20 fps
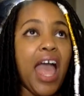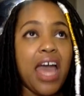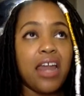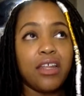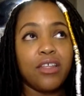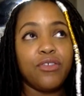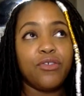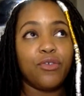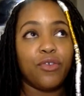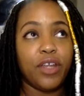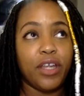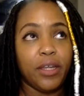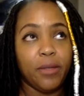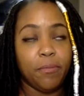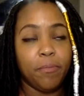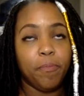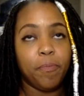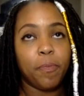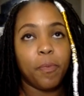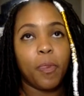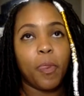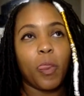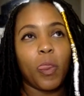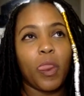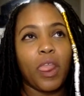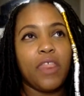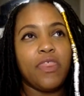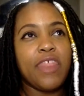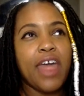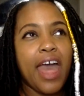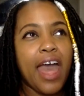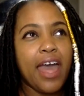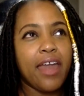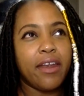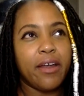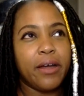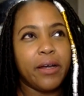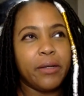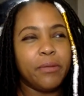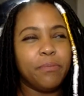a dream that
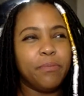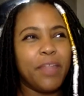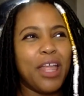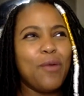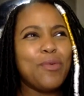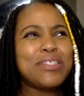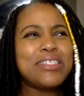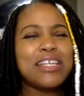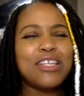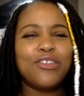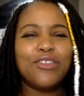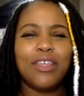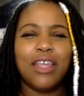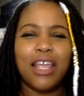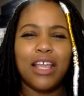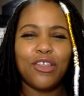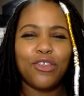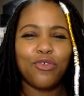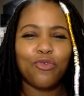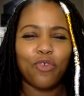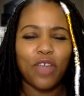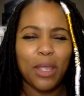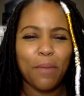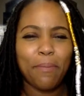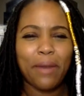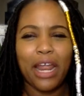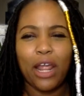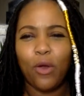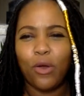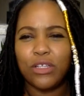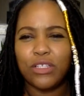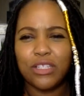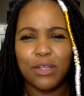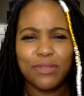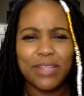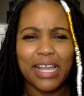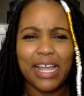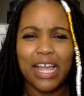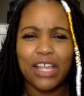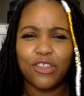it was a dream, but it was
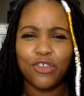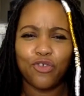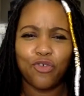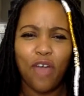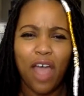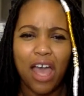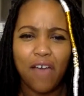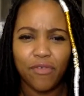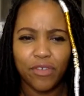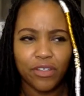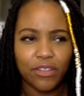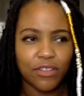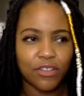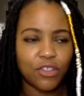like I traveled.